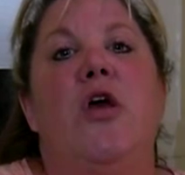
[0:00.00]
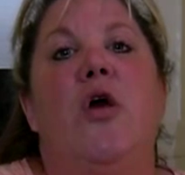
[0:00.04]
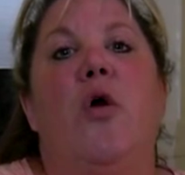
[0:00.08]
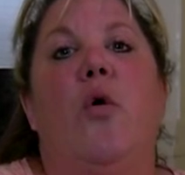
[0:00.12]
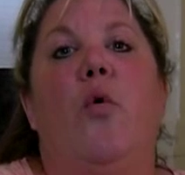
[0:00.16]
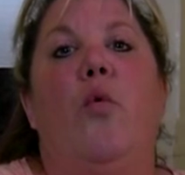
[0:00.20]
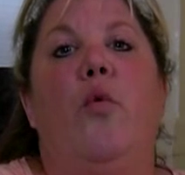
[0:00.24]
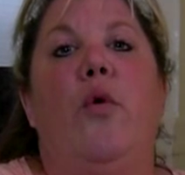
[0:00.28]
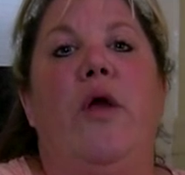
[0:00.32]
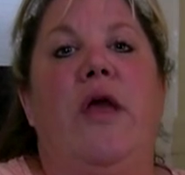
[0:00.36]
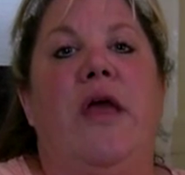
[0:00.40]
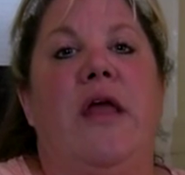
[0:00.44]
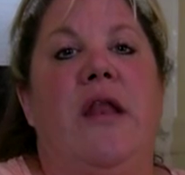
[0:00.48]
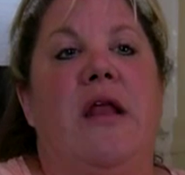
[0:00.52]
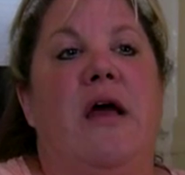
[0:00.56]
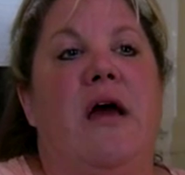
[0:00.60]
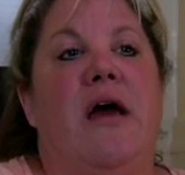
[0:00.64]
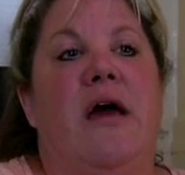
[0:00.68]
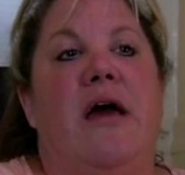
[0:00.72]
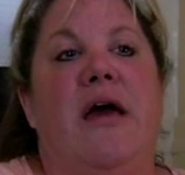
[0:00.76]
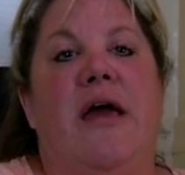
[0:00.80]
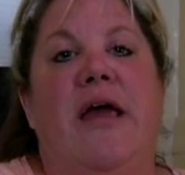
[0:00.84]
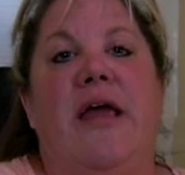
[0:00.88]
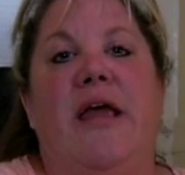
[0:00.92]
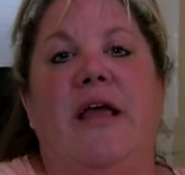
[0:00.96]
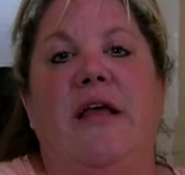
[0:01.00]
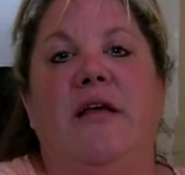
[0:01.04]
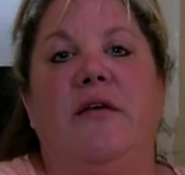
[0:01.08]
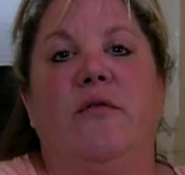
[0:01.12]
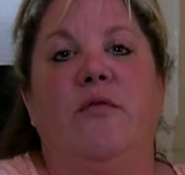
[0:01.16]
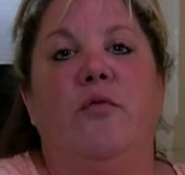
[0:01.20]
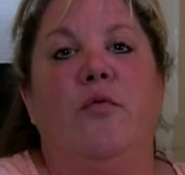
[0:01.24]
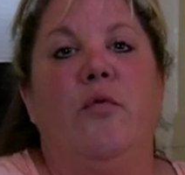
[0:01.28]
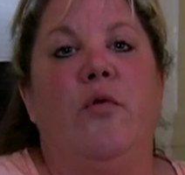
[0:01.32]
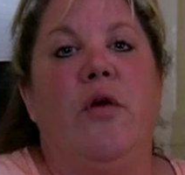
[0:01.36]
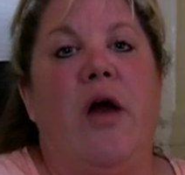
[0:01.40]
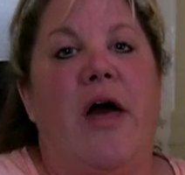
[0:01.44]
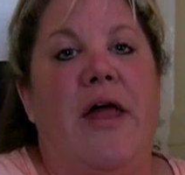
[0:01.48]
When I
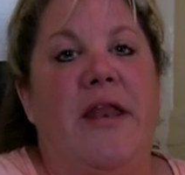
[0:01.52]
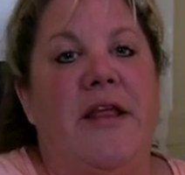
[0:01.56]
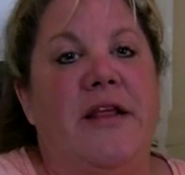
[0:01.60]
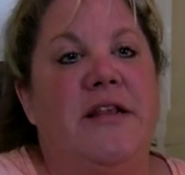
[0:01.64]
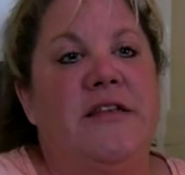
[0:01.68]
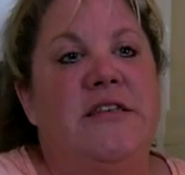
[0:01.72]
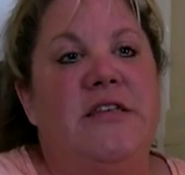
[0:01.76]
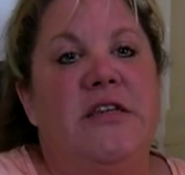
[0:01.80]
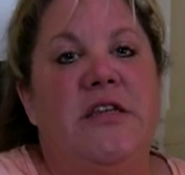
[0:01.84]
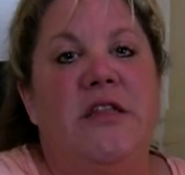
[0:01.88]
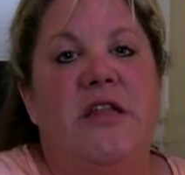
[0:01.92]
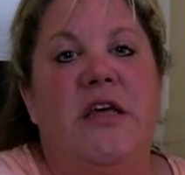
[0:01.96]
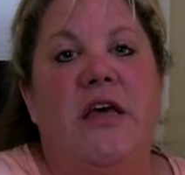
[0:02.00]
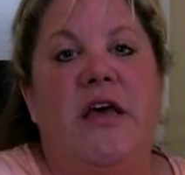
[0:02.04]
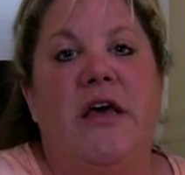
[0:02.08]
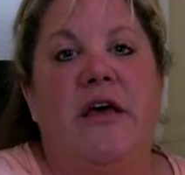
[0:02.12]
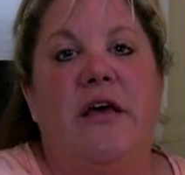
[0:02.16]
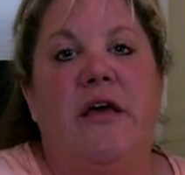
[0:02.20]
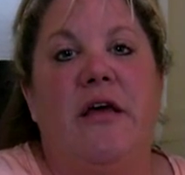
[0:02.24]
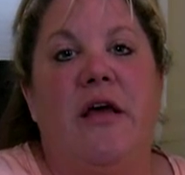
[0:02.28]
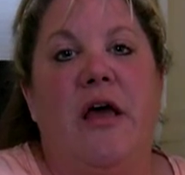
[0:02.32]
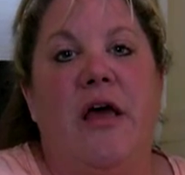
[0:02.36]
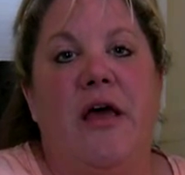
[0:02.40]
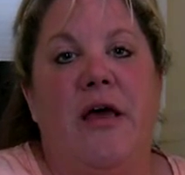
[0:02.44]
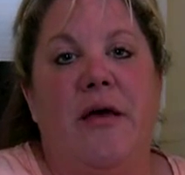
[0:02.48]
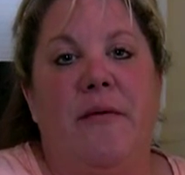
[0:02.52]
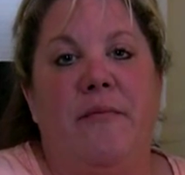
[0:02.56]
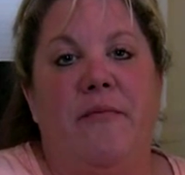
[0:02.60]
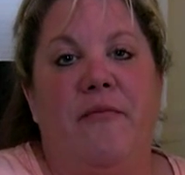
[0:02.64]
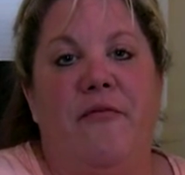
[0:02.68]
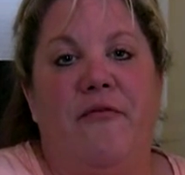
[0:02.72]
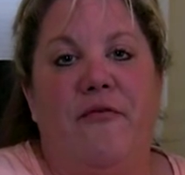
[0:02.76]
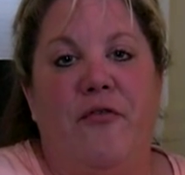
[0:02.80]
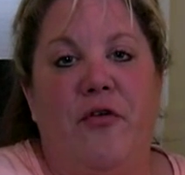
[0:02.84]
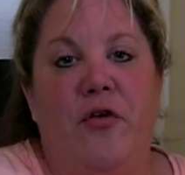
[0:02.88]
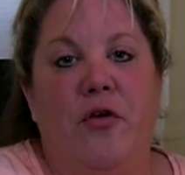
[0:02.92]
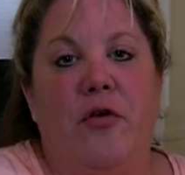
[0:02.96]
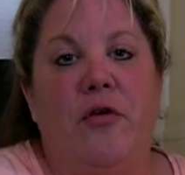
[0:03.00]
got into the
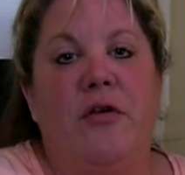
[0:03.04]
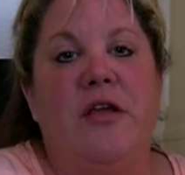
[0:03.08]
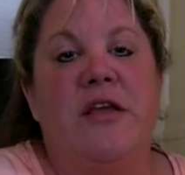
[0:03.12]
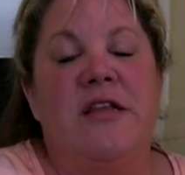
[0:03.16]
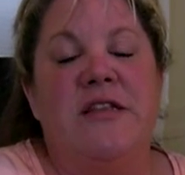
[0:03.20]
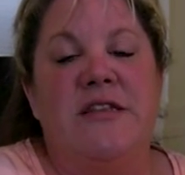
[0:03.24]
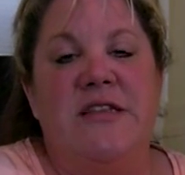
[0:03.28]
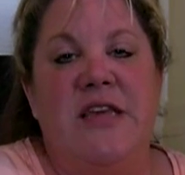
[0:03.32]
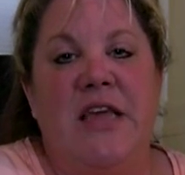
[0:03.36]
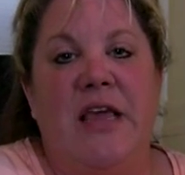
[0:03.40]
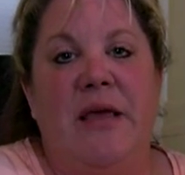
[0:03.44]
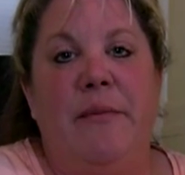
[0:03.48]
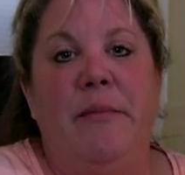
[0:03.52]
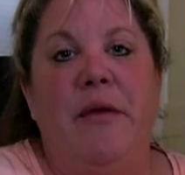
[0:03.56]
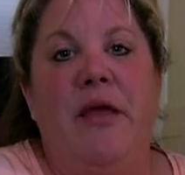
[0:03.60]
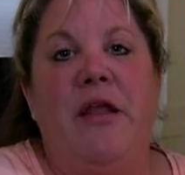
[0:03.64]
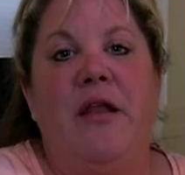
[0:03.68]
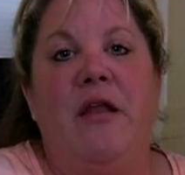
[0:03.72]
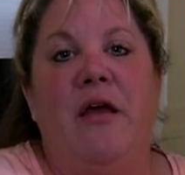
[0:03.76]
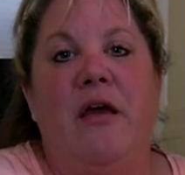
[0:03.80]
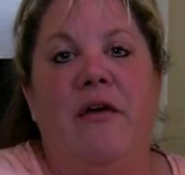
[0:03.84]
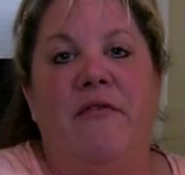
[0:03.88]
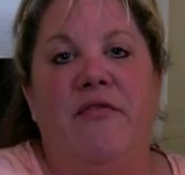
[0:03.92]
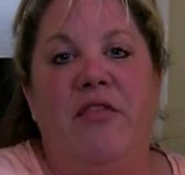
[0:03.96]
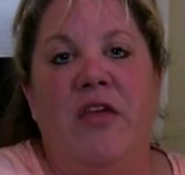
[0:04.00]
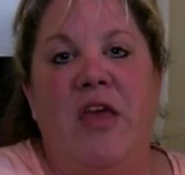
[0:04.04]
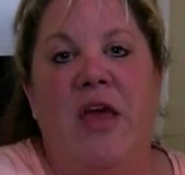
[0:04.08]
full containment of the